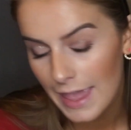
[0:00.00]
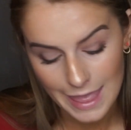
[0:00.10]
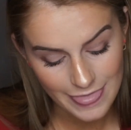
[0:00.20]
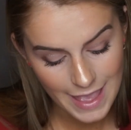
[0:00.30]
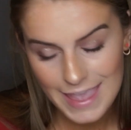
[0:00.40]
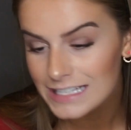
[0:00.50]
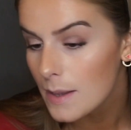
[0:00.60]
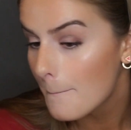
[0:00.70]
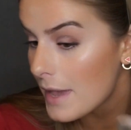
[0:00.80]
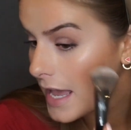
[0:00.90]
And that is
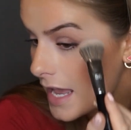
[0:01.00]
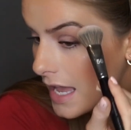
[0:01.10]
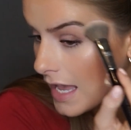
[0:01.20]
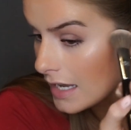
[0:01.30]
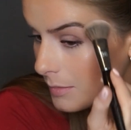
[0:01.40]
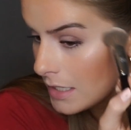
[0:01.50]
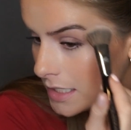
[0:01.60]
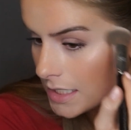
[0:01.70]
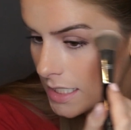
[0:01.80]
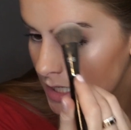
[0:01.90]

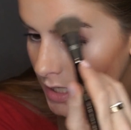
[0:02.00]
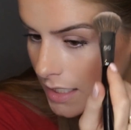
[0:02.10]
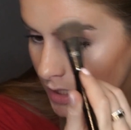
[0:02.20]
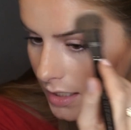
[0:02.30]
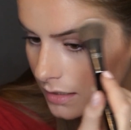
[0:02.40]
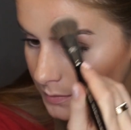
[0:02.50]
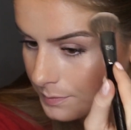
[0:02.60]
pigmented.